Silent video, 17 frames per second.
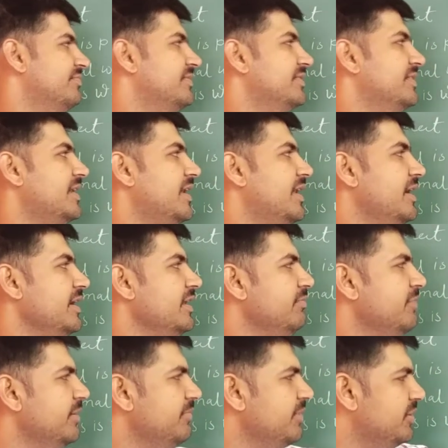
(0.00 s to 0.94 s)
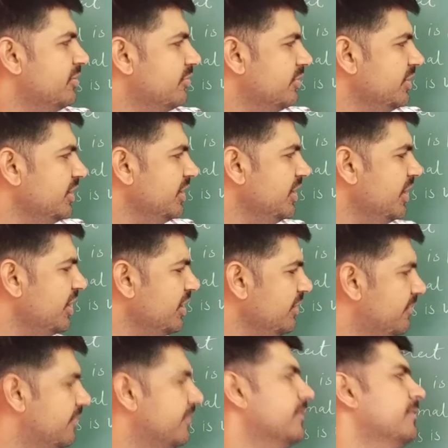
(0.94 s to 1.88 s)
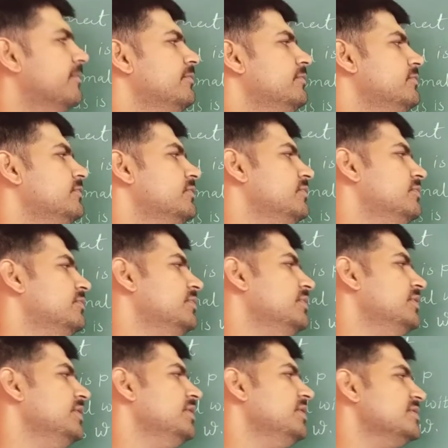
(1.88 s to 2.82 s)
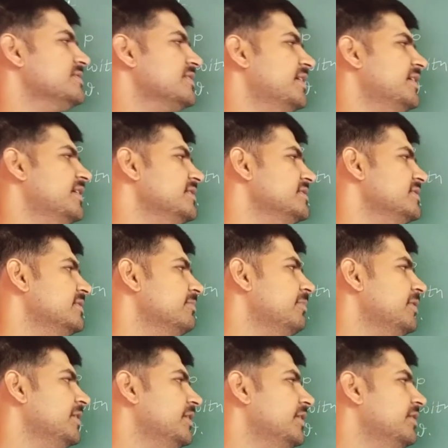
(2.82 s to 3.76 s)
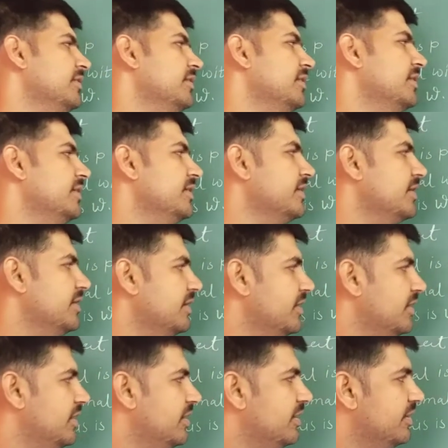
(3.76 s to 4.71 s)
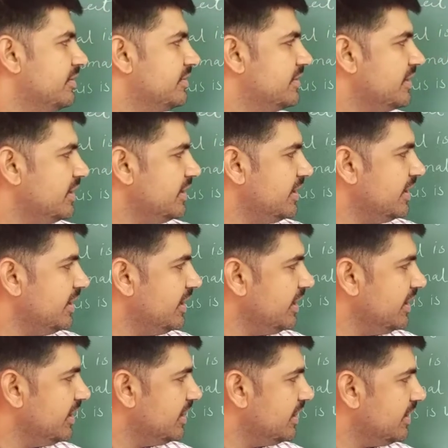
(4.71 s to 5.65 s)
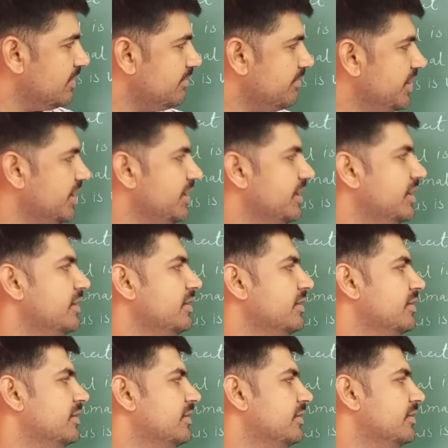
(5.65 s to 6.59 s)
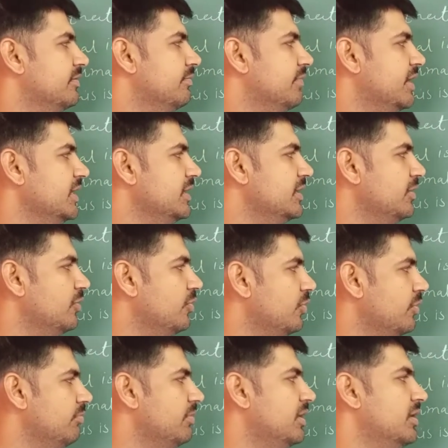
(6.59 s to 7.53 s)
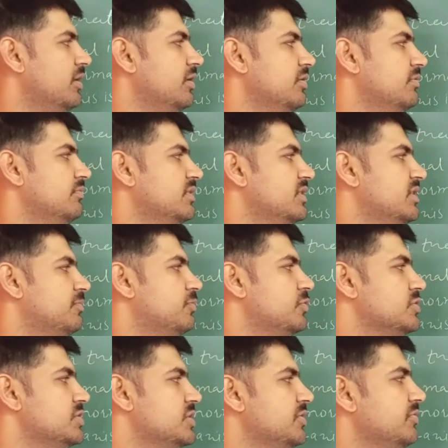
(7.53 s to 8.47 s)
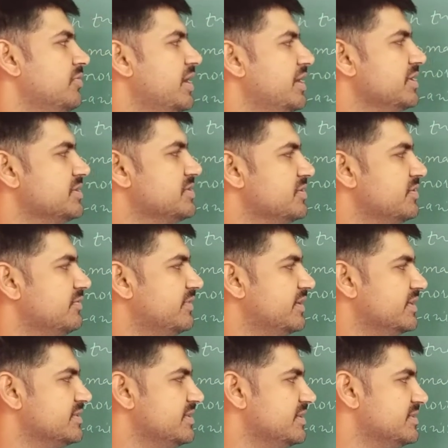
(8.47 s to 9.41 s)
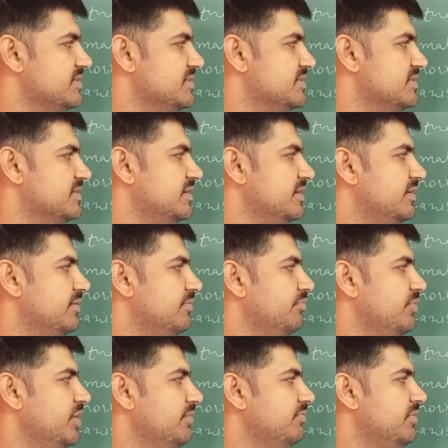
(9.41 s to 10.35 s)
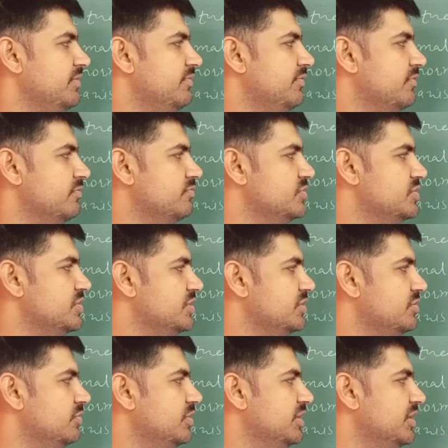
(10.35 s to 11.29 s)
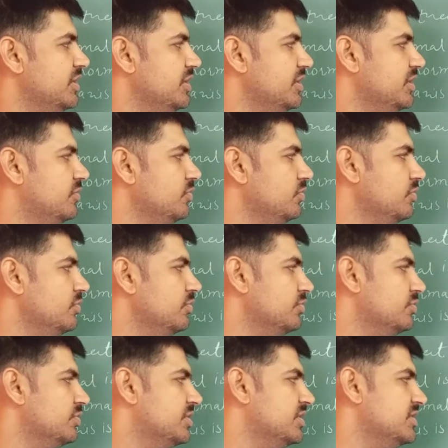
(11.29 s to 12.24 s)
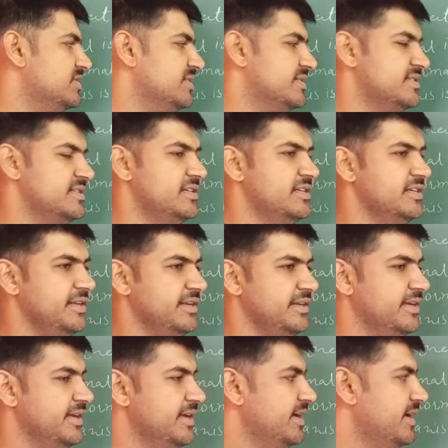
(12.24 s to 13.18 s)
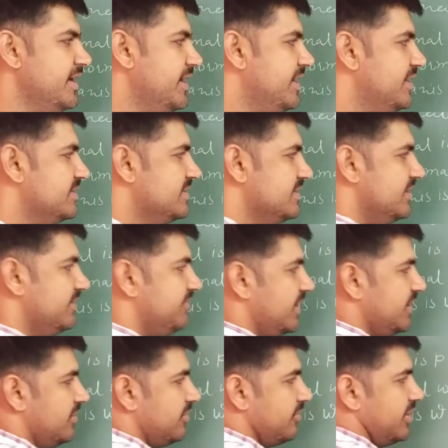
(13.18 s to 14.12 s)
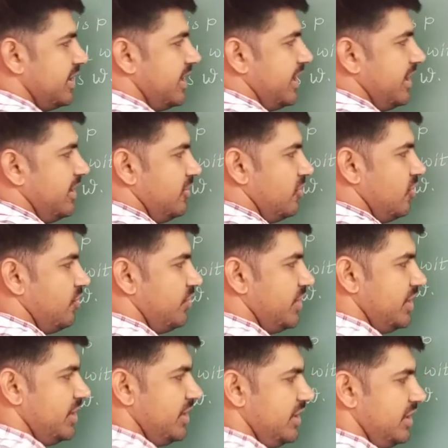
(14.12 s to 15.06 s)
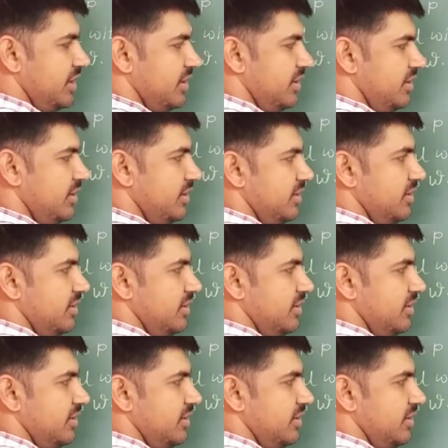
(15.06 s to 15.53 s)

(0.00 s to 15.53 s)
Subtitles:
the line may be drawn in any form in this Cartesian plane. The angle made by the normal with the positive direction of x-axis may be from 0 degree to 360 degree. As if I draw a line over here,